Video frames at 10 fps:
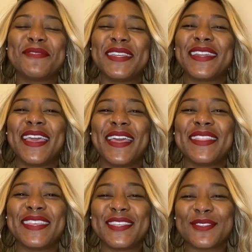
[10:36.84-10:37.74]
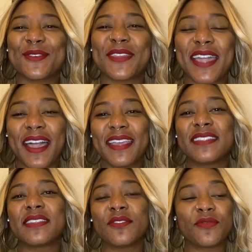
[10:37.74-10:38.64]
I mean, these are the
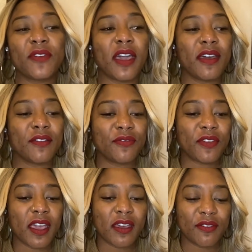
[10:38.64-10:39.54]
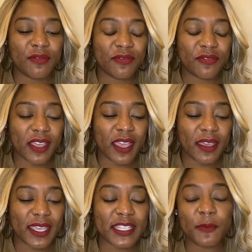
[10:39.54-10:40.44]
kinds of of of
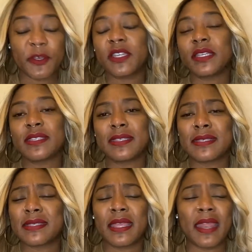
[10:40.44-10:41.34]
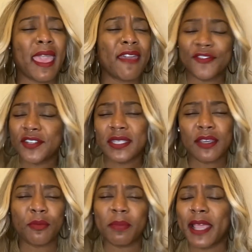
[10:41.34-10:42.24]
uh, experiences that every
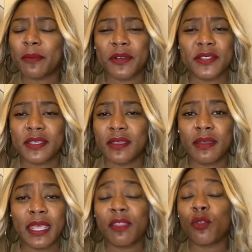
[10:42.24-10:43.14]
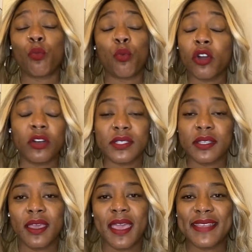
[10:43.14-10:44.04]
single Black person in the world
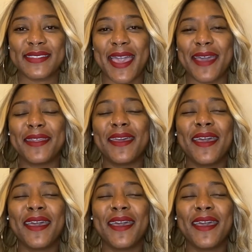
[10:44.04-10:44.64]
has had.